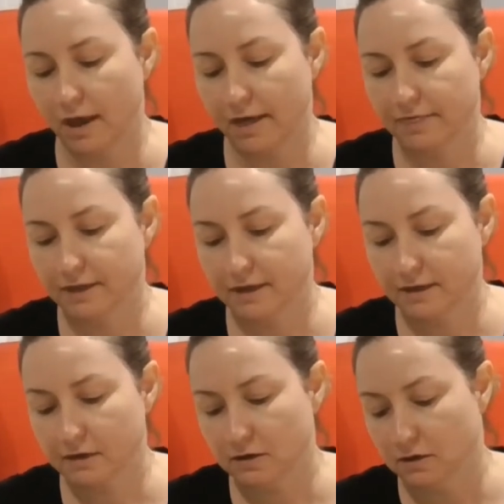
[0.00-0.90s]
And
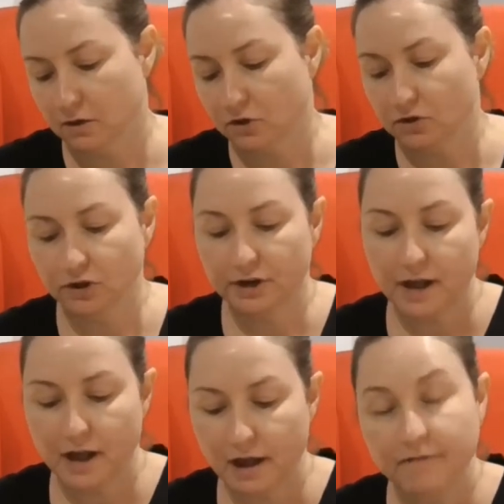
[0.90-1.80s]
then you don't
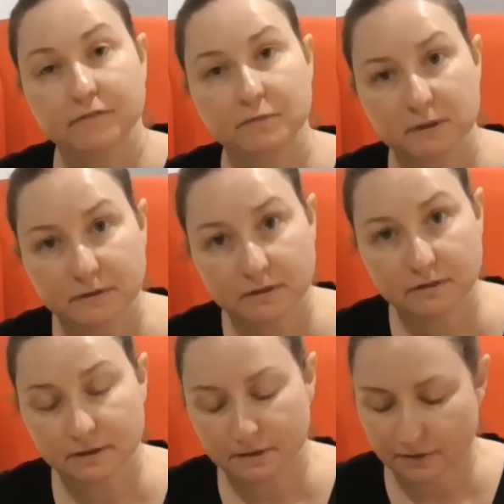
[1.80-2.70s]
have to mix
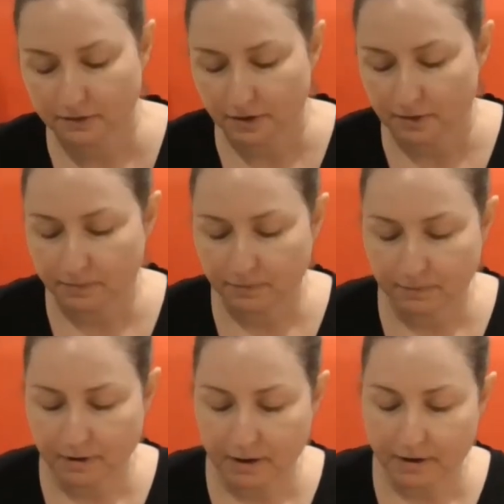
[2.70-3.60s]
it,
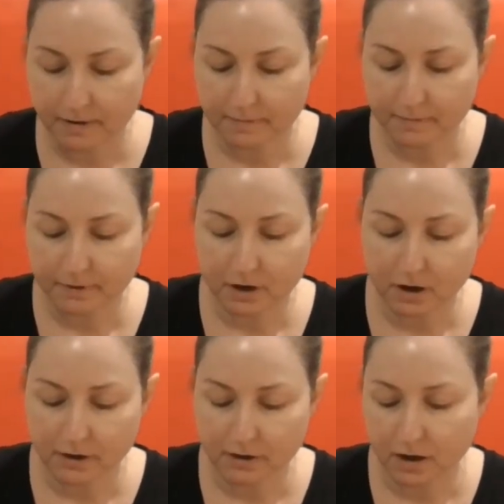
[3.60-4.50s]

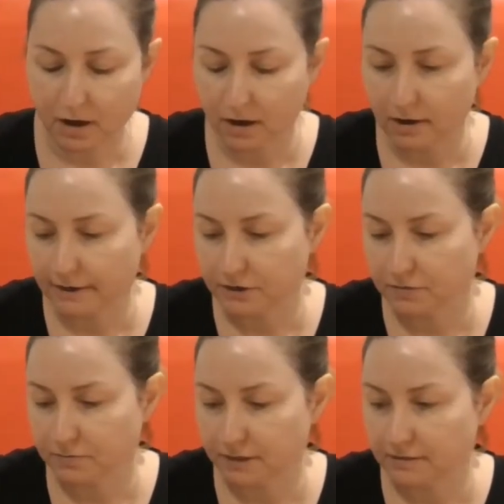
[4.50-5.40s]
but I like
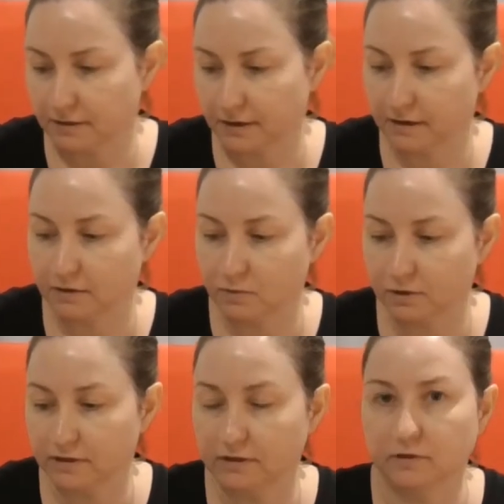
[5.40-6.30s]
to mix it either
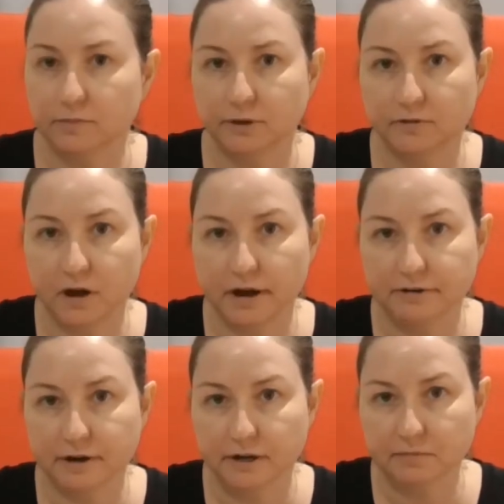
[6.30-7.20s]
with a little bit of
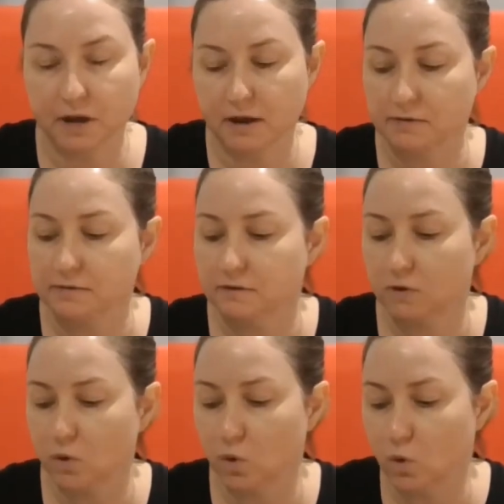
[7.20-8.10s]
hydrating mask
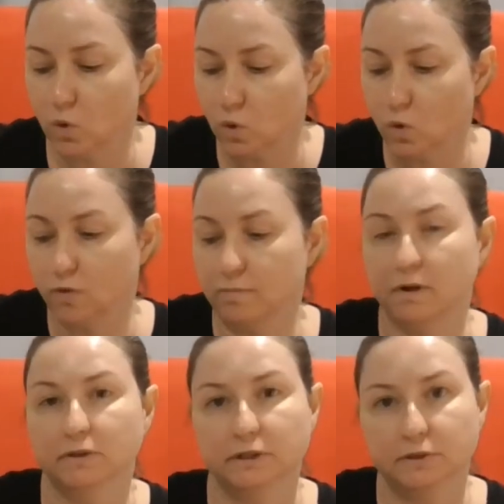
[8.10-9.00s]
or the
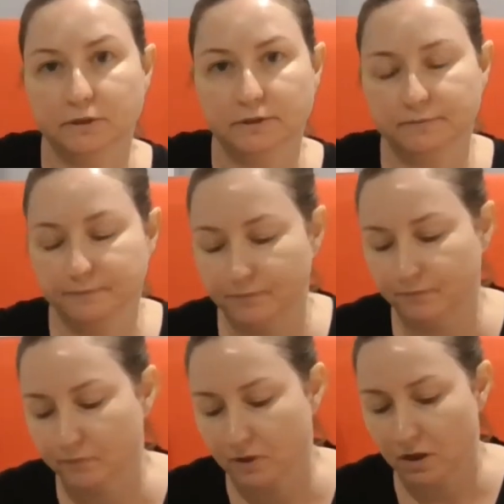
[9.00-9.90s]
multi-oil.
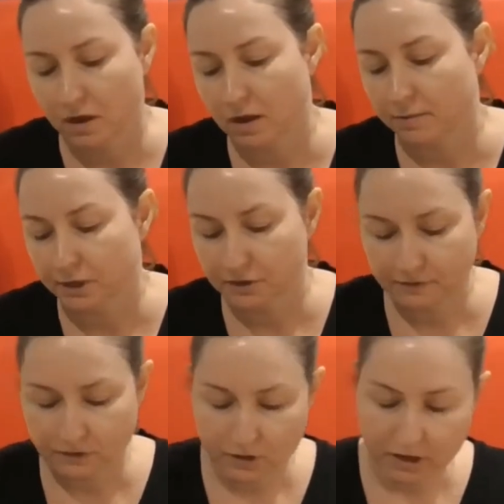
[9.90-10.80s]
I'm going to use
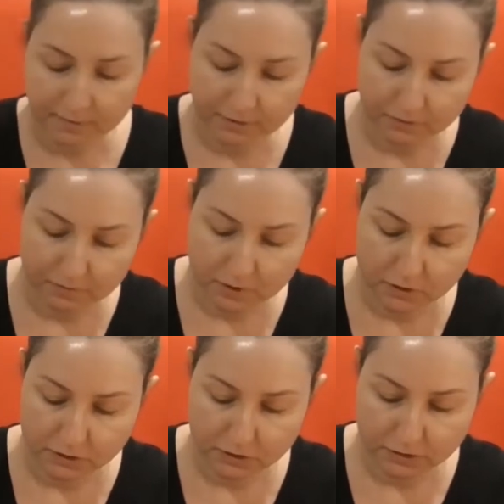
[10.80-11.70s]
a tiny bit of
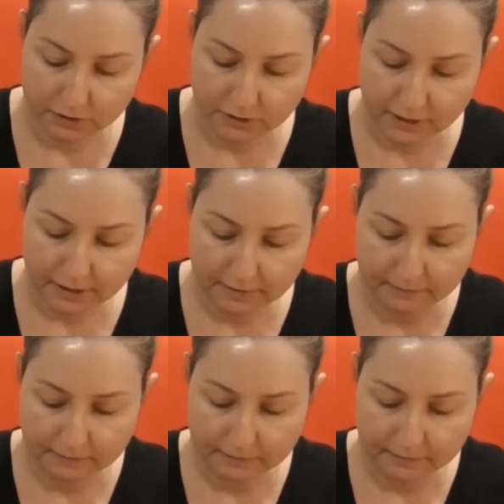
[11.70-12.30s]
multi-oil today.